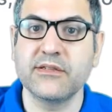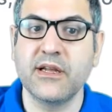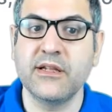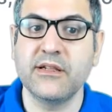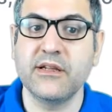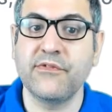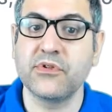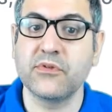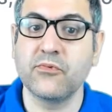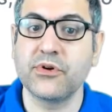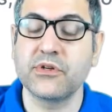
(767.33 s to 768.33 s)
and if it
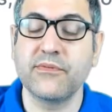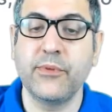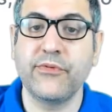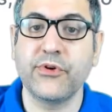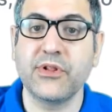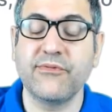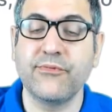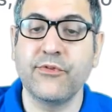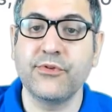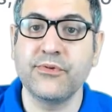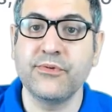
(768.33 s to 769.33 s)
works perfectly
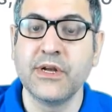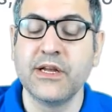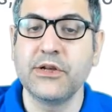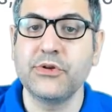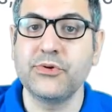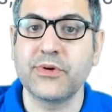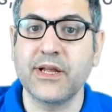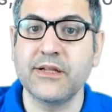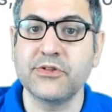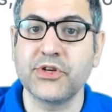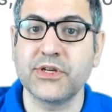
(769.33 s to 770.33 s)
for you, you
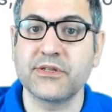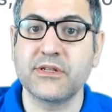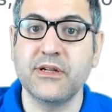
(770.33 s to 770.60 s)
can just